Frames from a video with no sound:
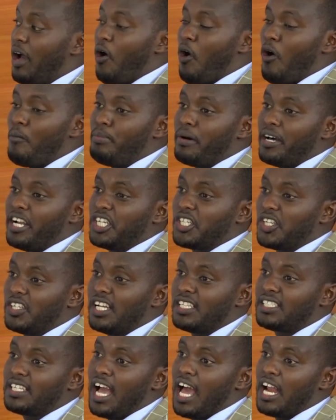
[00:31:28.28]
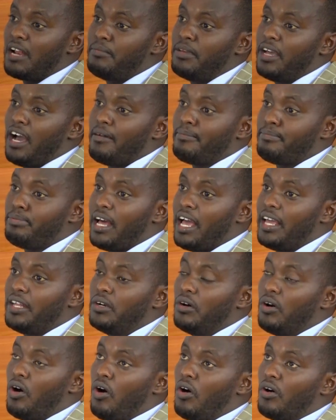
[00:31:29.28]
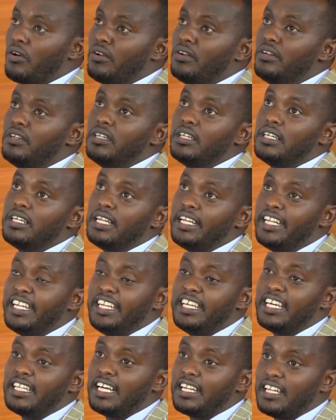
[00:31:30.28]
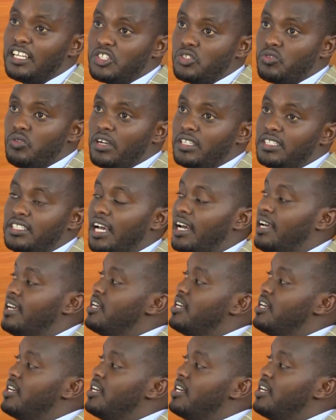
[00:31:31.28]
operation that can be applied on linear data structure.